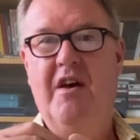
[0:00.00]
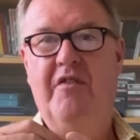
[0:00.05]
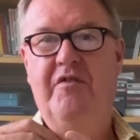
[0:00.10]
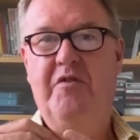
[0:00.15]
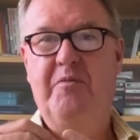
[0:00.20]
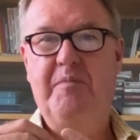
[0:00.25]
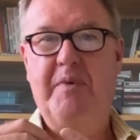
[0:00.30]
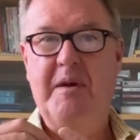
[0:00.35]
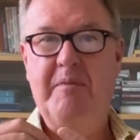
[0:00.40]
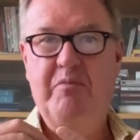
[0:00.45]

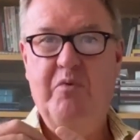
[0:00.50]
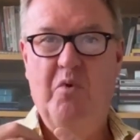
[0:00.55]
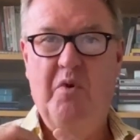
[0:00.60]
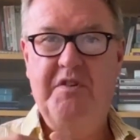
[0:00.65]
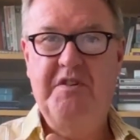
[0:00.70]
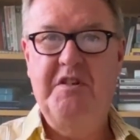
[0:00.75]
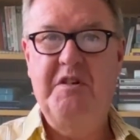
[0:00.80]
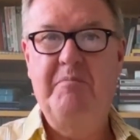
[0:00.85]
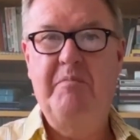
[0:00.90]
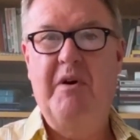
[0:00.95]
for people
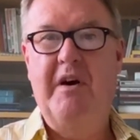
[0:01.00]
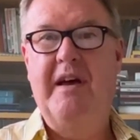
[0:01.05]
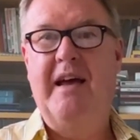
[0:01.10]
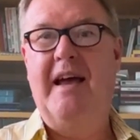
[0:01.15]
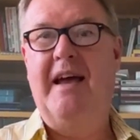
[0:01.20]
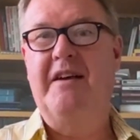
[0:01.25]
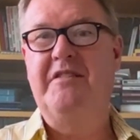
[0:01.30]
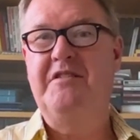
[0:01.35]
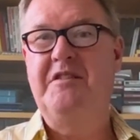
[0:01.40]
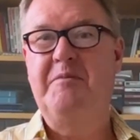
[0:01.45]
wanting to buy
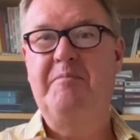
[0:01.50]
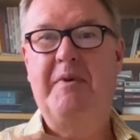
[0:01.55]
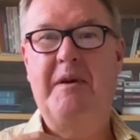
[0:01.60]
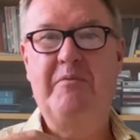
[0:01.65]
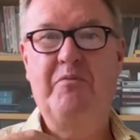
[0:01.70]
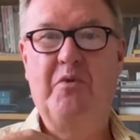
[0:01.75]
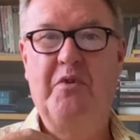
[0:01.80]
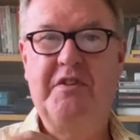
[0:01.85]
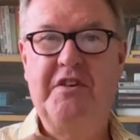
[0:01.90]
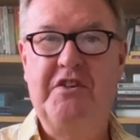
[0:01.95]
houses,
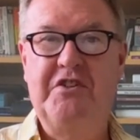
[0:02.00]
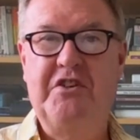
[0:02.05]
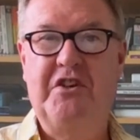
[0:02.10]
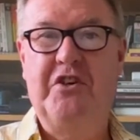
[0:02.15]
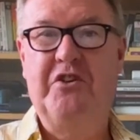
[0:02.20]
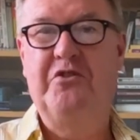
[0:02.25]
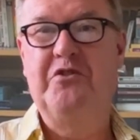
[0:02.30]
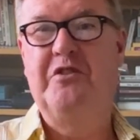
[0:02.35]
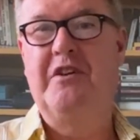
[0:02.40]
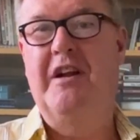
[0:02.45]
people wanting
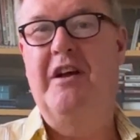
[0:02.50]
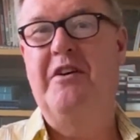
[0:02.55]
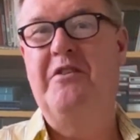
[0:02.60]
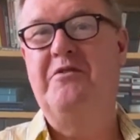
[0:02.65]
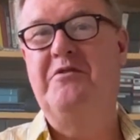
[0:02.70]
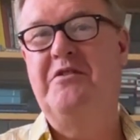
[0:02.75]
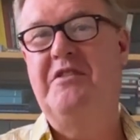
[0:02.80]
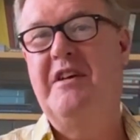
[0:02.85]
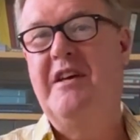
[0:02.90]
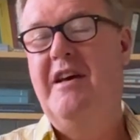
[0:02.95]
secured
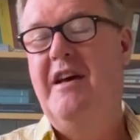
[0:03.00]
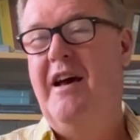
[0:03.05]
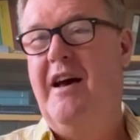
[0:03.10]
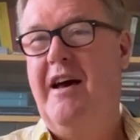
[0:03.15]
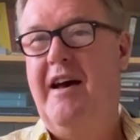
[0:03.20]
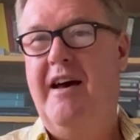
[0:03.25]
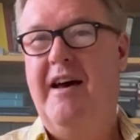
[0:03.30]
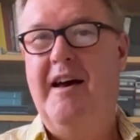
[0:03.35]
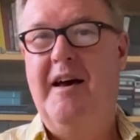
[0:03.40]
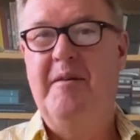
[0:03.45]
loans,
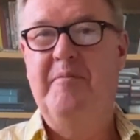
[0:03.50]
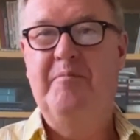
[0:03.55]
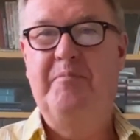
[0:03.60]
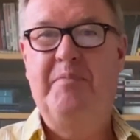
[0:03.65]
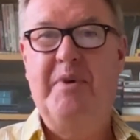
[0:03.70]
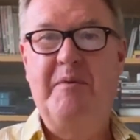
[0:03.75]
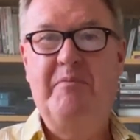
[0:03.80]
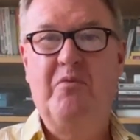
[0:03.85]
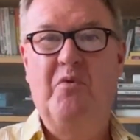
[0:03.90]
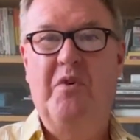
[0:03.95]

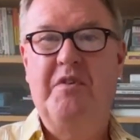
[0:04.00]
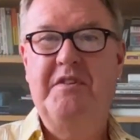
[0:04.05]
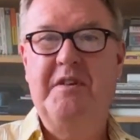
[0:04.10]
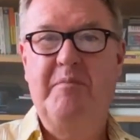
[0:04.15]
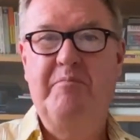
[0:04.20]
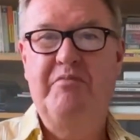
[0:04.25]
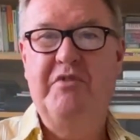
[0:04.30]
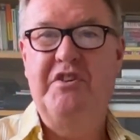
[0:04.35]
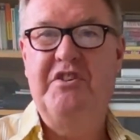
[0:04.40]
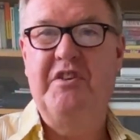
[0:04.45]
people wanting
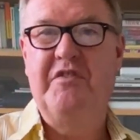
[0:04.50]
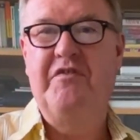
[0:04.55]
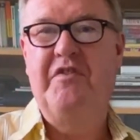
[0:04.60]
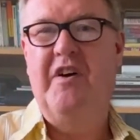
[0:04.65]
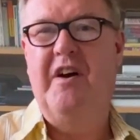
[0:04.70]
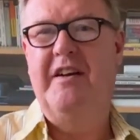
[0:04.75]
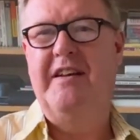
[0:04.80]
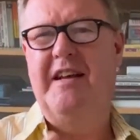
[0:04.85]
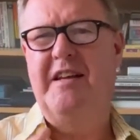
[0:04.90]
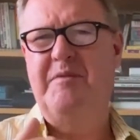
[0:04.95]
bridging
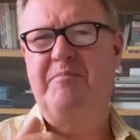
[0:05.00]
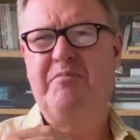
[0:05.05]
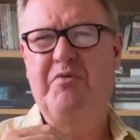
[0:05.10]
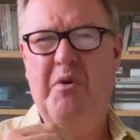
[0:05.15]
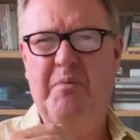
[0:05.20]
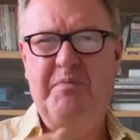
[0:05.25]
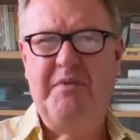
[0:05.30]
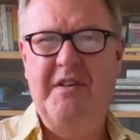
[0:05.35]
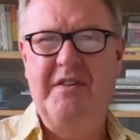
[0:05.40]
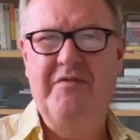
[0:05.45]
finance,
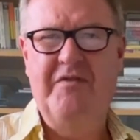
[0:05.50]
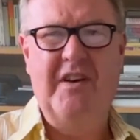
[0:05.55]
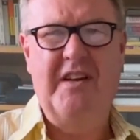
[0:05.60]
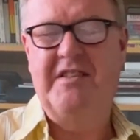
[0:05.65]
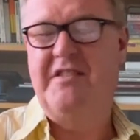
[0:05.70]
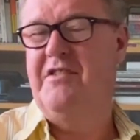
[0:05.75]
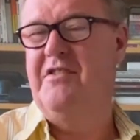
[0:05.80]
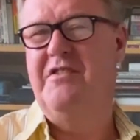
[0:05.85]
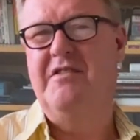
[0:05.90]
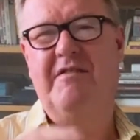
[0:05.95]
property
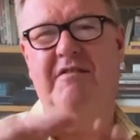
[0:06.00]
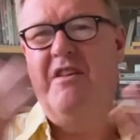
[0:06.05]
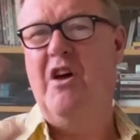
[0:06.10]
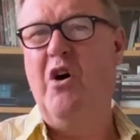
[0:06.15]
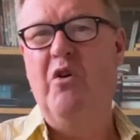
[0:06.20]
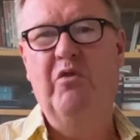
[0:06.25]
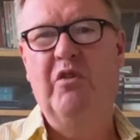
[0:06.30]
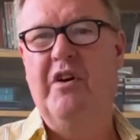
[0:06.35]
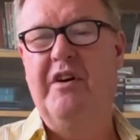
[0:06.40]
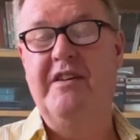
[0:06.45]
investors, the
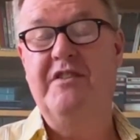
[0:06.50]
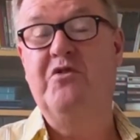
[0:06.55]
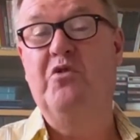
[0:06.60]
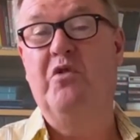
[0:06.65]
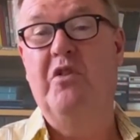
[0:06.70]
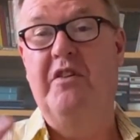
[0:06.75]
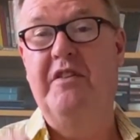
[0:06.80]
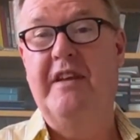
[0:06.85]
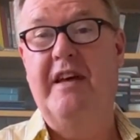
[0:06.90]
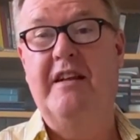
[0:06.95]
whole lot. It's
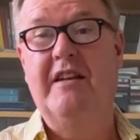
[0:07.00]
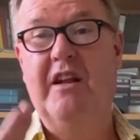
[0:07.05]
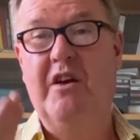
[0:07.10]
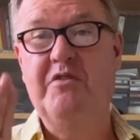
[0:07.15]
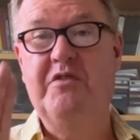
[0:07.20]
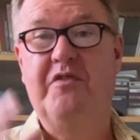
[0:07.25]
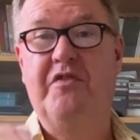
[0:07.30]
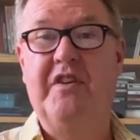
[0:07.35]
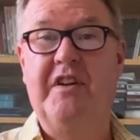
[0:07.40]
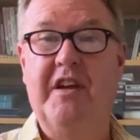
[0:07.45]
all on there.
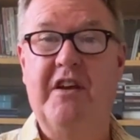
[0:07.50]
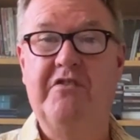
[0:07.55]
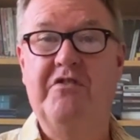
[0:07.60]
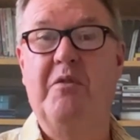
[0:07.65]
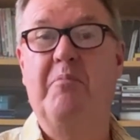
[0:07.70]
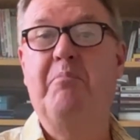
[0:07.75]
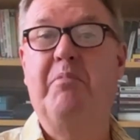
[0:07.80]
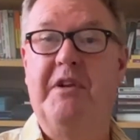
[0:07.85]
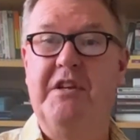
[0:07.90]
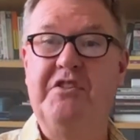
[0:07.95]
Loads of videos.
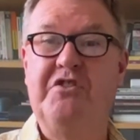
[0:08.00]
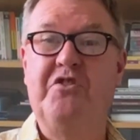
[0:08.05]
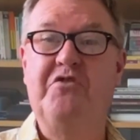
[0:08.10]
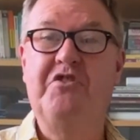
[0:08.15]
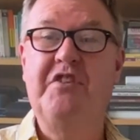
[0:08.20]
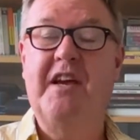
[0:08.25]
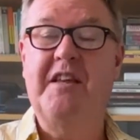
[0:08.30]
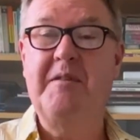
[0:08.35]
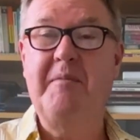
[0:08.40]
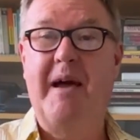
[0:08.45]
Please do
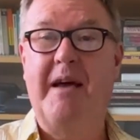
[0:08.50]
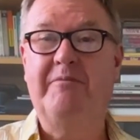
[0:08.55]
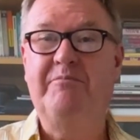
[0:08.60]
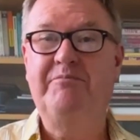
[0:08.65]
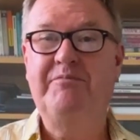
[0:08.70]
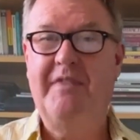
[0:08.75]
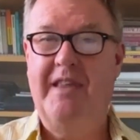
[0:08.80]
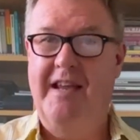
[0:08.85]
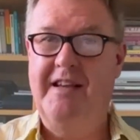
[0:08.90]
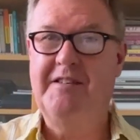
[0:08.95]
check them out.
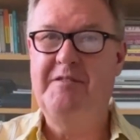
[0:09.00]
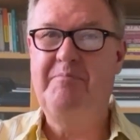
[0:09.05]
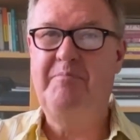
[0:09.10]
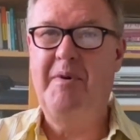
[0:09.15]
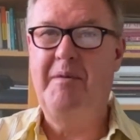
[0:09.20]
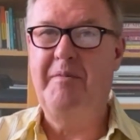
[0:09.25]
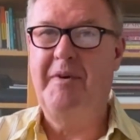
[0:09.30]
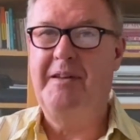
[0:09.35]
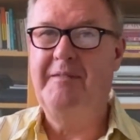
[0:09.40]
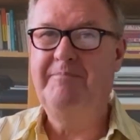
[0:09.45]
Thanks.
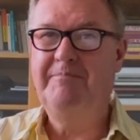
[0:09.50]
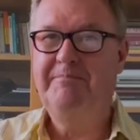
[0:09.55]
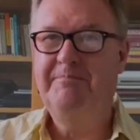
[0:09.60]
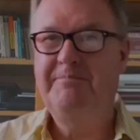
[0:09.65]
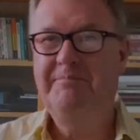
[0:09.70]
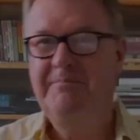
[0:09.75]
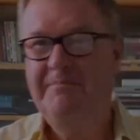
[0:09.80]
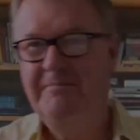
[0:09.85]
Bye-bye.